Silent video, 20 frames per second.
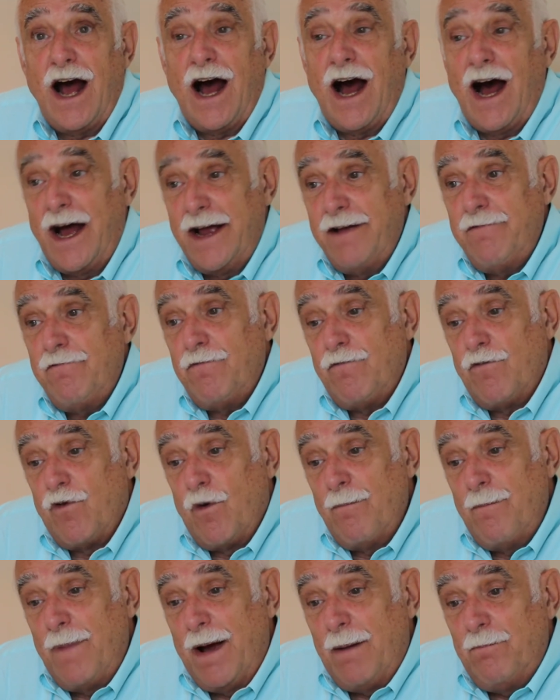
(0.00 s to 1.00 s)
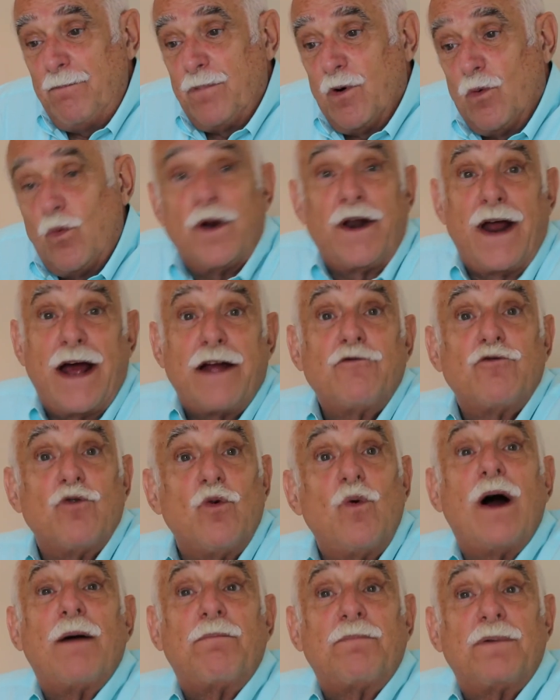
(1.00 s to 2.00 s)
I remember when I
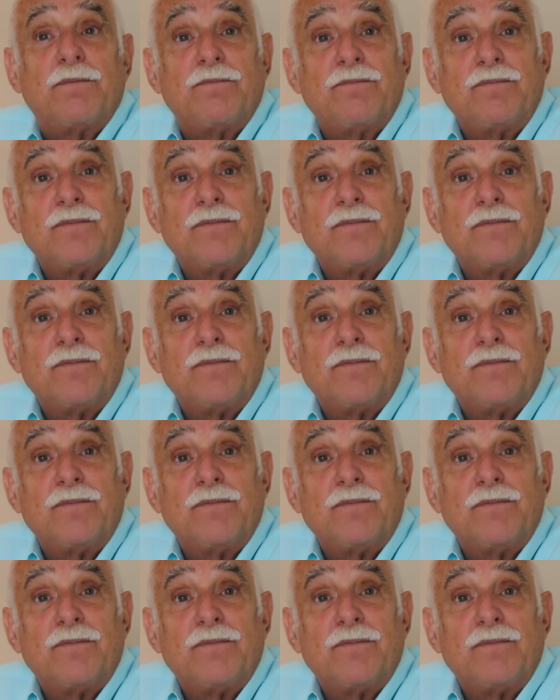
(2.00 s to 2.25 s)
grew up.